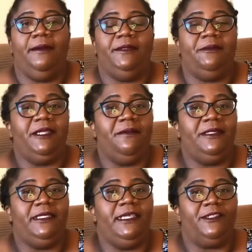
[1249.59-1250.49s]
Sometimes
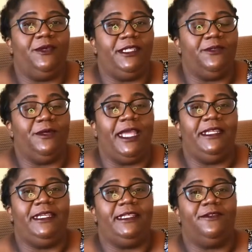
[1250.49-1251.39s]
he has got his own
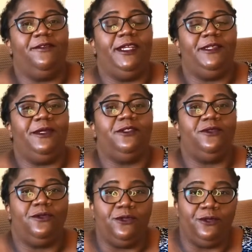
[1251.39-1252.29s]
ideas of what he wants to
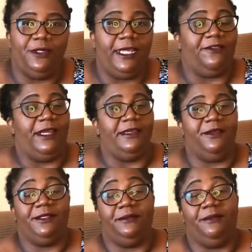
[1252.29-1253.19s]
do. Like right now
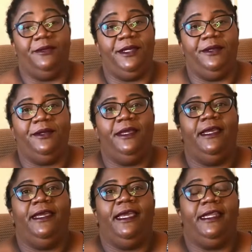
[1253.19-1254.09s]
he's in Blue Air,
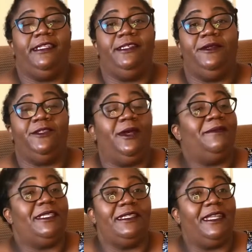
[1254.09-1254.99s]
and he was so
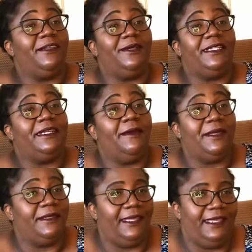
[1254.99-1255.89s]
upset that I wasn't coming there.